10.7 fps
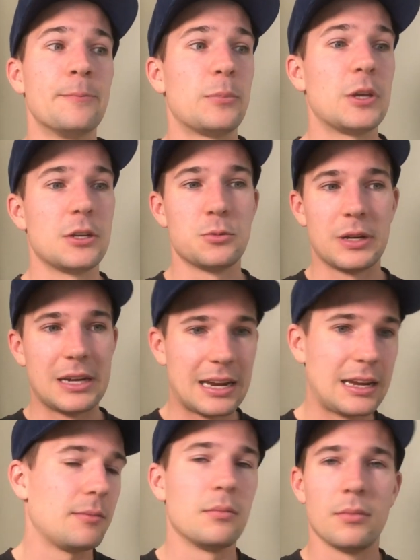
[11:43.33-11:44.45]
because we're
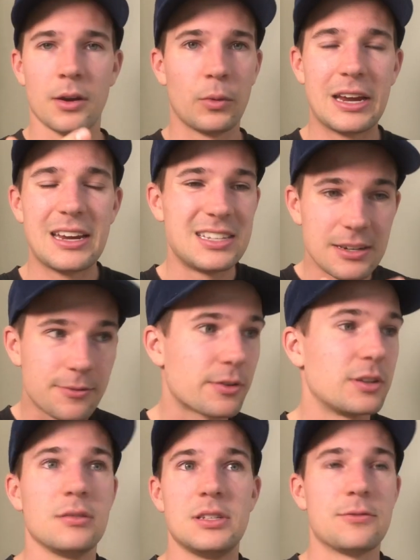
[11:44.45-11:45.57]
getting
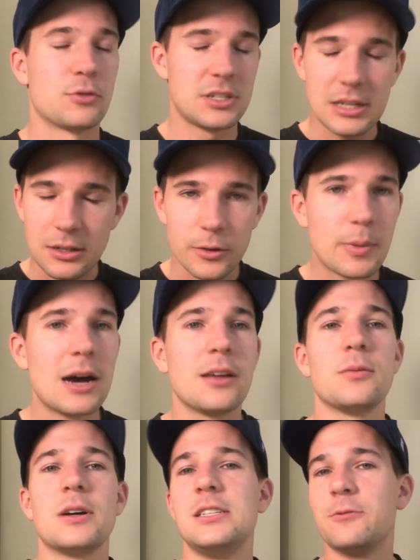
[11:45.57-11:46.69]
different signaling
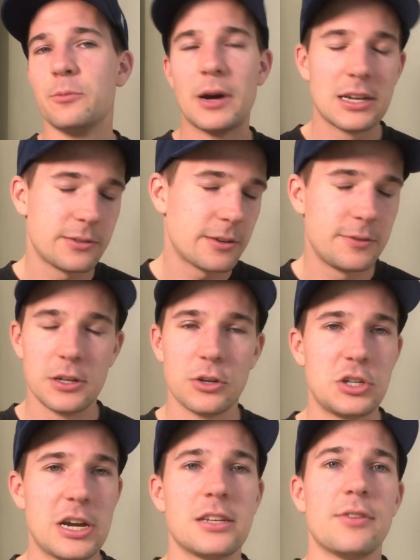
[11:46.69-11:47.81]
pathways, different parts of our
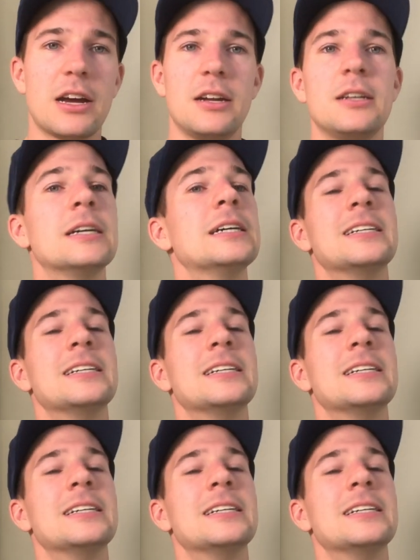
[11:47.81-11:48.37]
physiology activated.